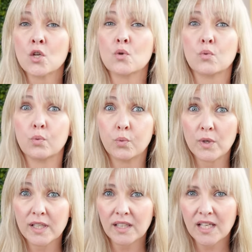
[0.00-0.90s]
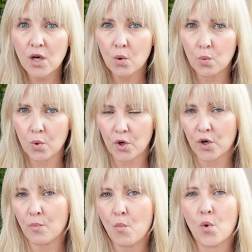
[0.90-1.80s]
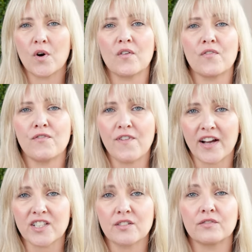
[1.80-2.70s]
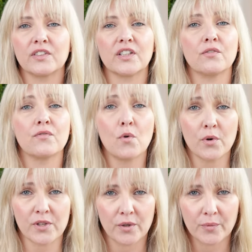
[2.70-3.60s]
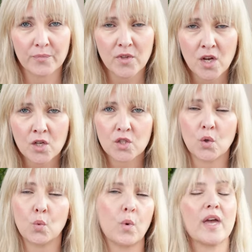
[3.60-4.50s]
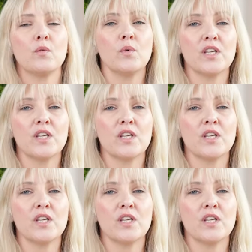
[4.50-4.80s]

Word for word: to really work more effectively for you. So when